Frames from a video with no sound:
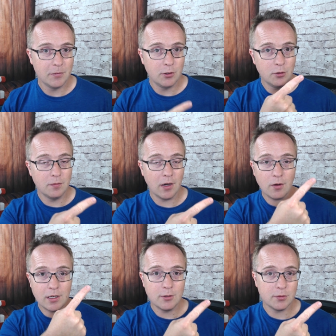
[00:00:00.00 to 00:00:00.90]
Two
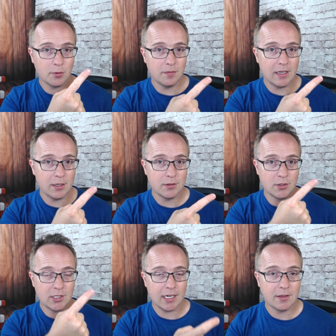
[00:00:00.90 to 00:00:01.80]
very useful videos,
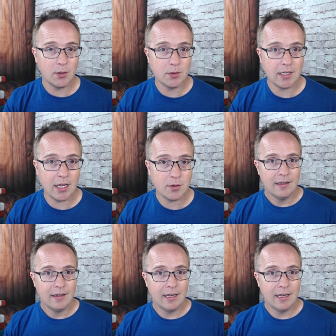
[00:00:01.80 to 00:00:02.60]
so check those out.